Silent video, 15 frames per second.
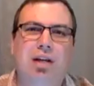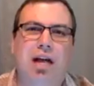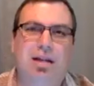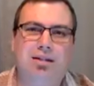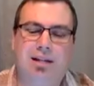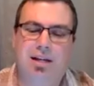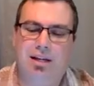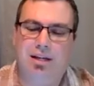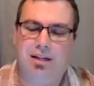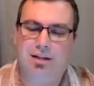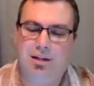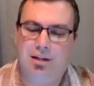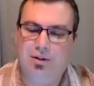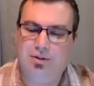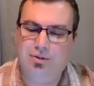and taking
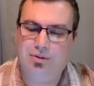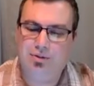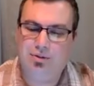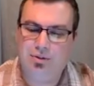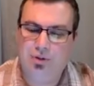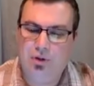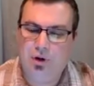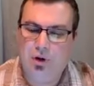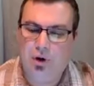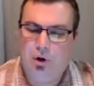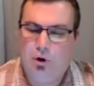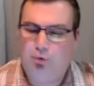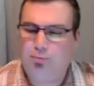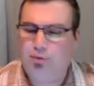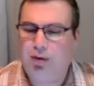notes?
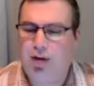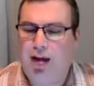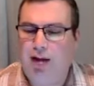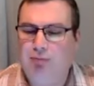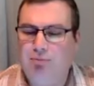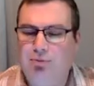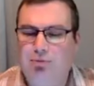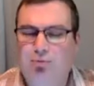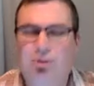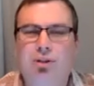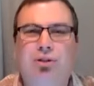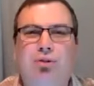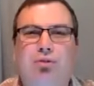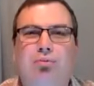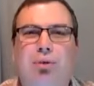Or perhaps we
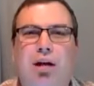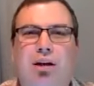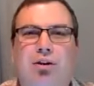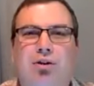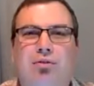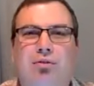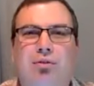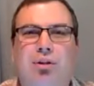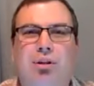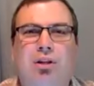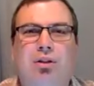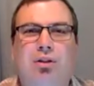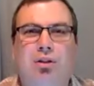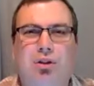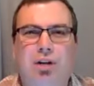do better
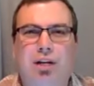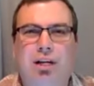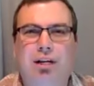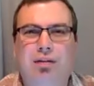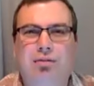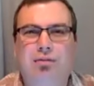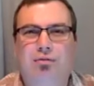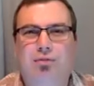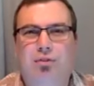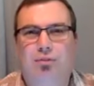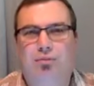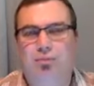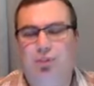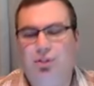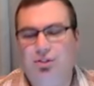learning
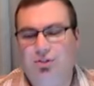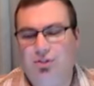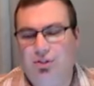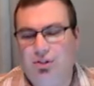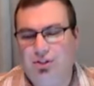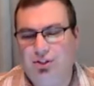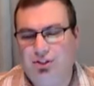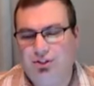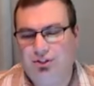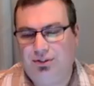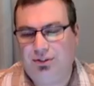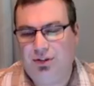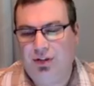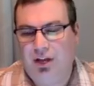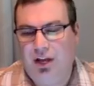from research
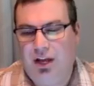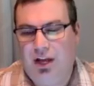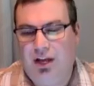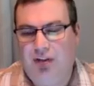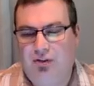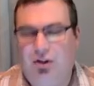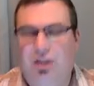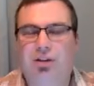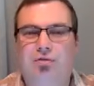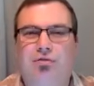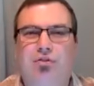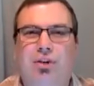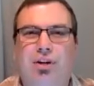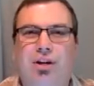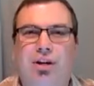and trying to
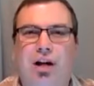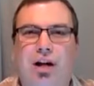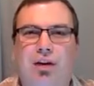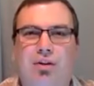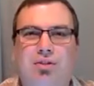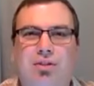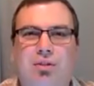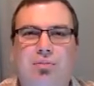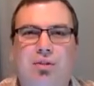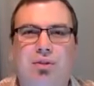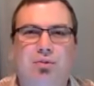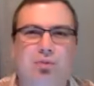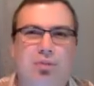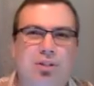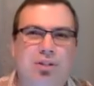figure out some of the
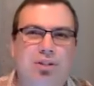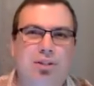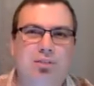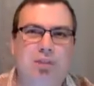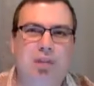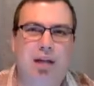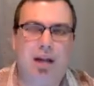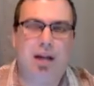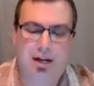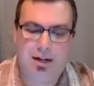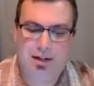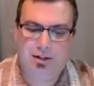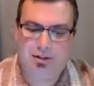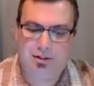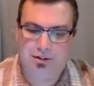reasons
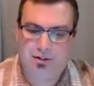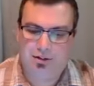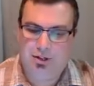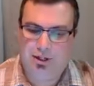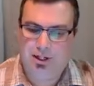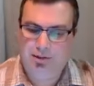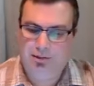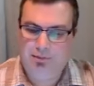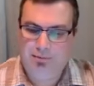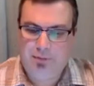behind the learning?